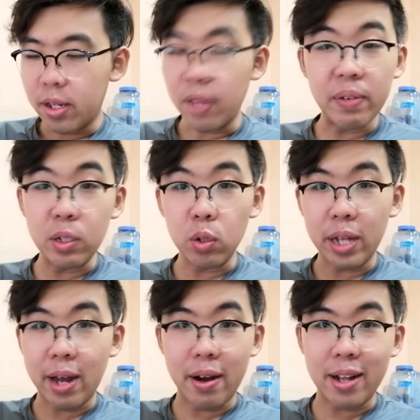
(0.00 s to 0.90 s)
even though they
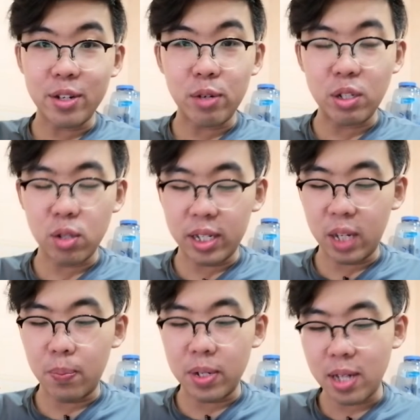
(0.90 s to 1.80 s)
are tarantula
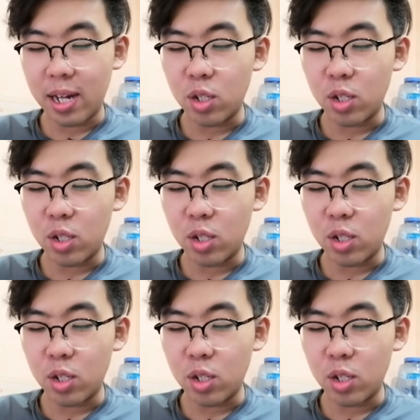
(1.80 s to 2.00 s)
keepers and